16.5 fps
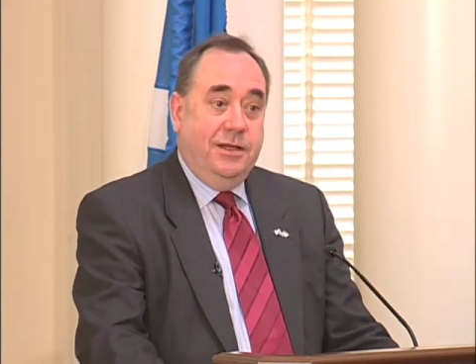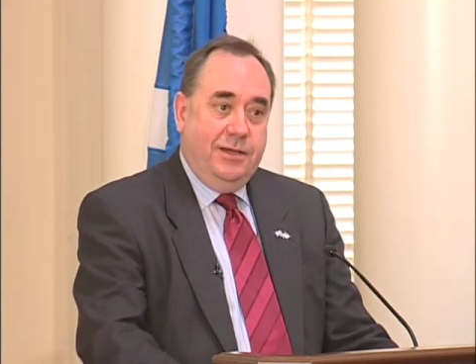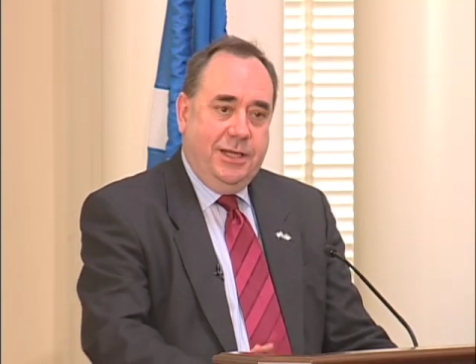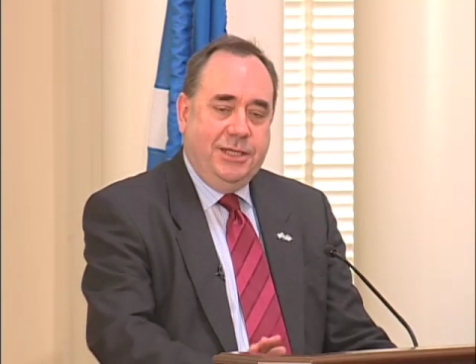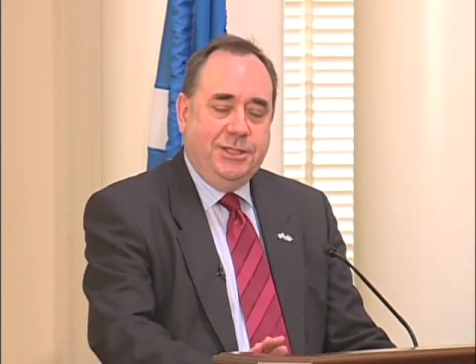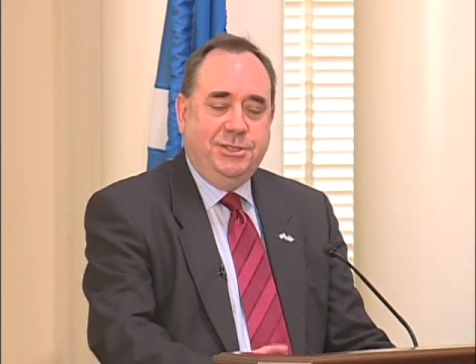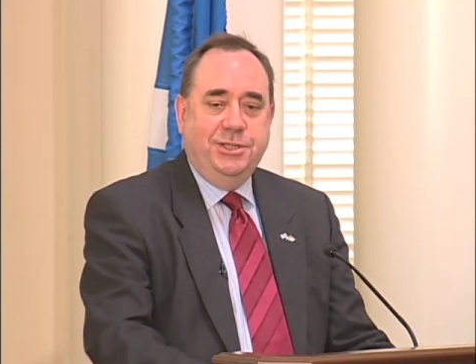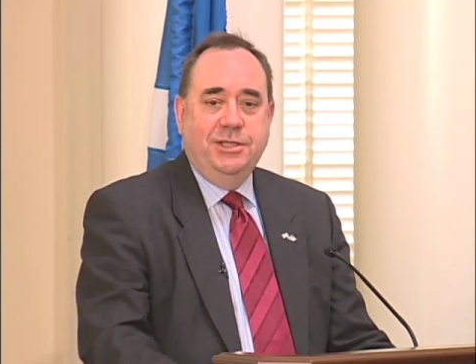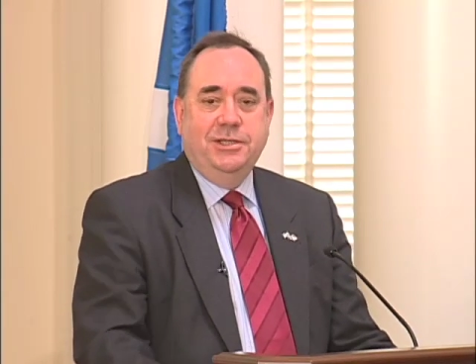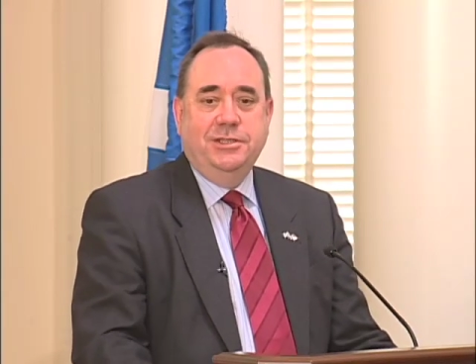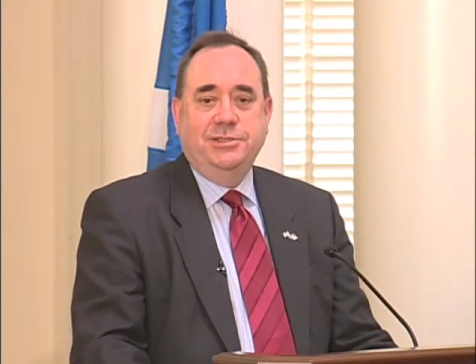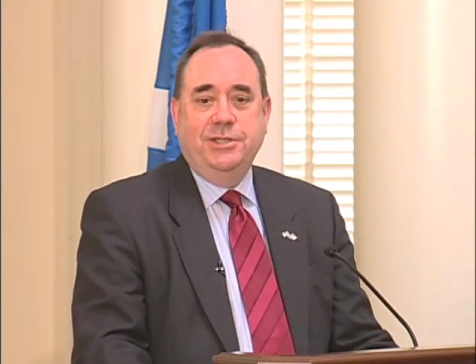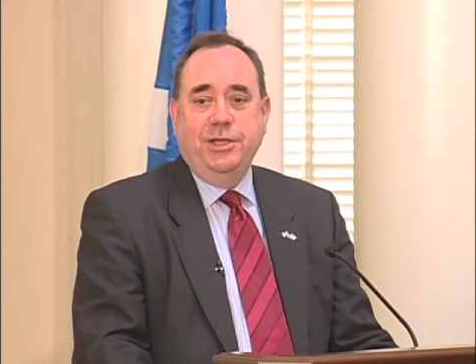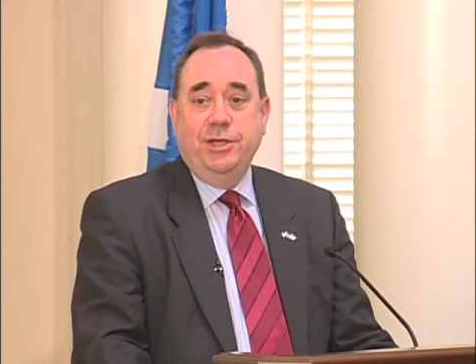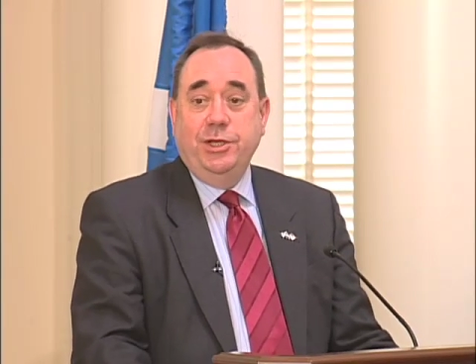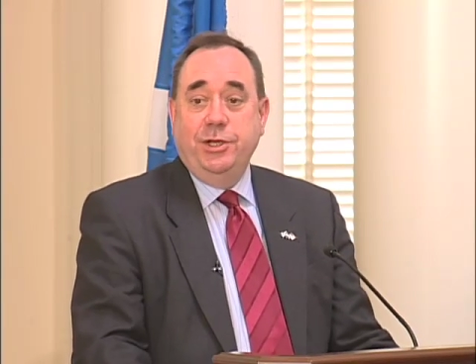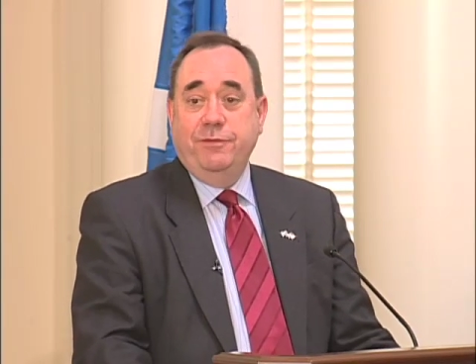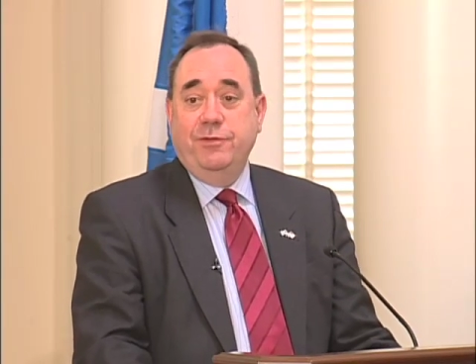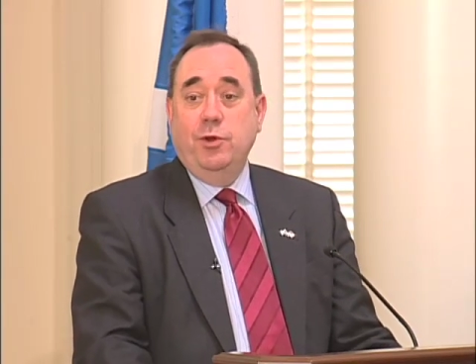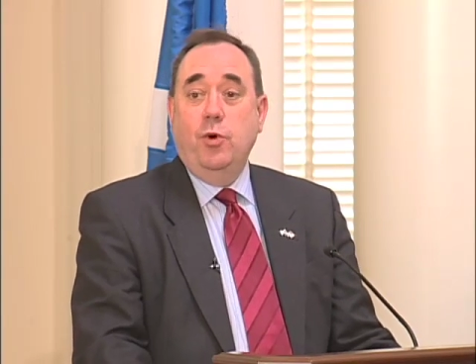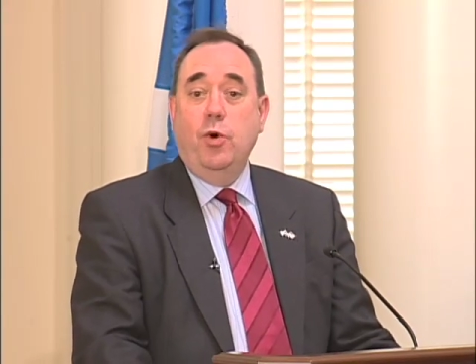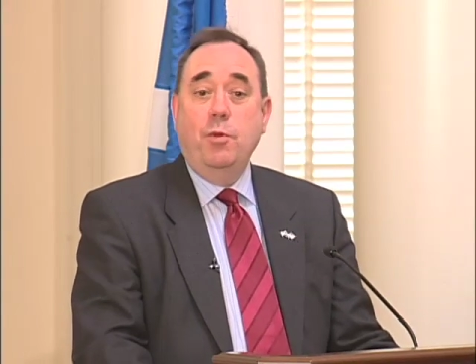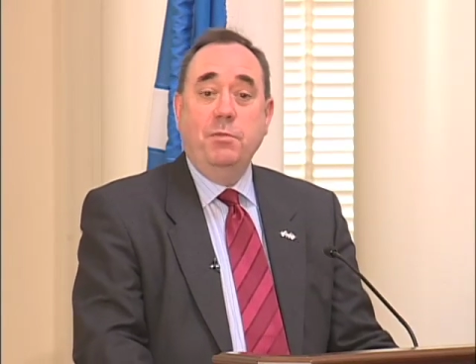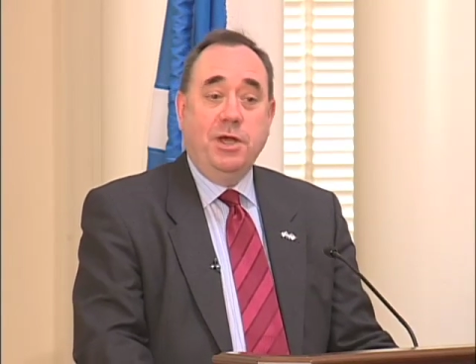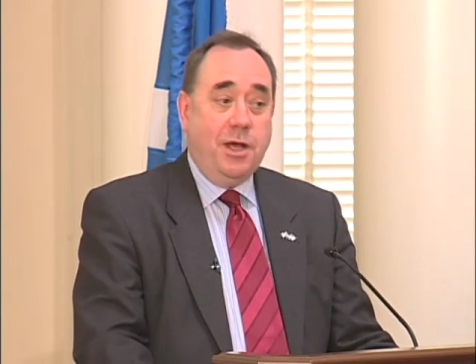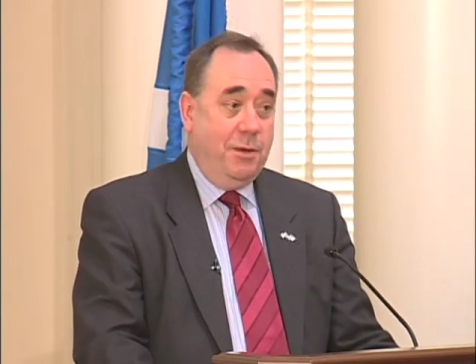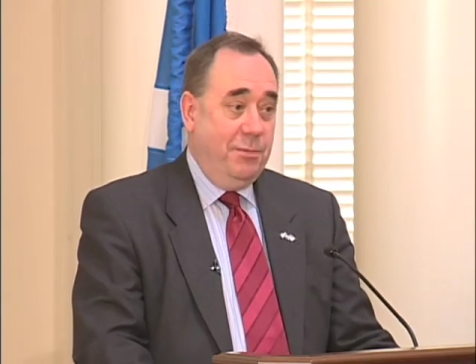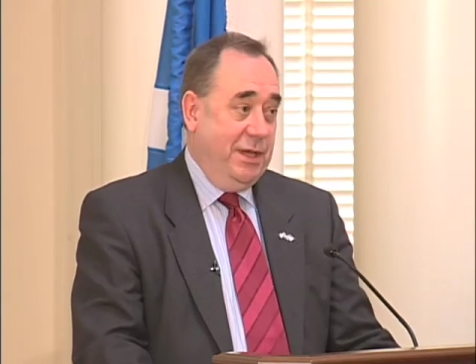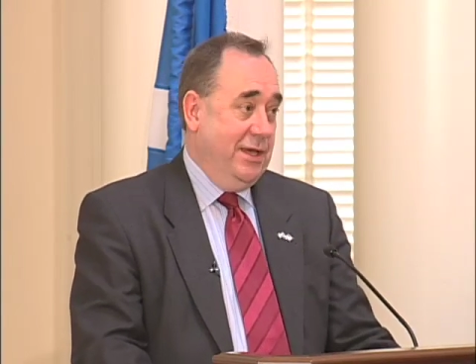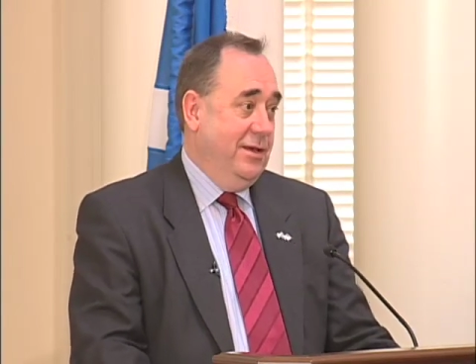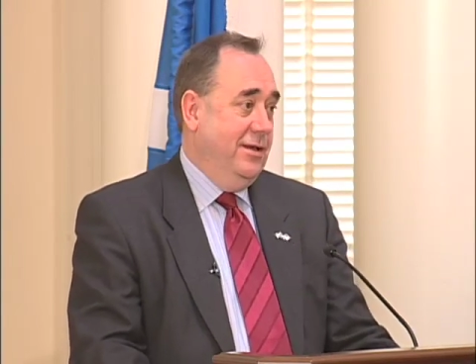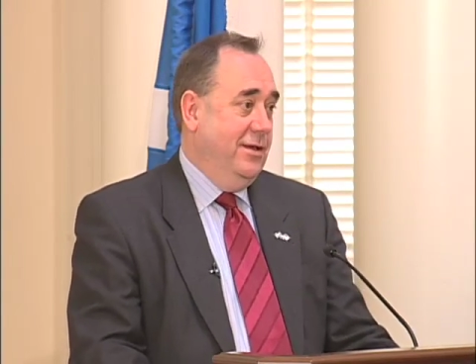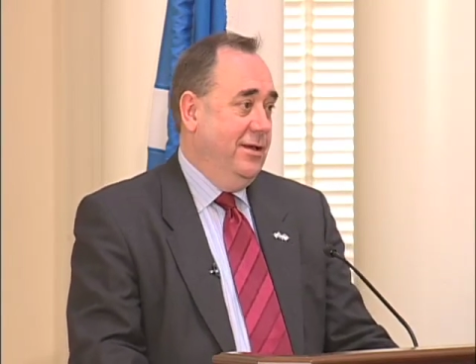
Next year is the year of the homecoming.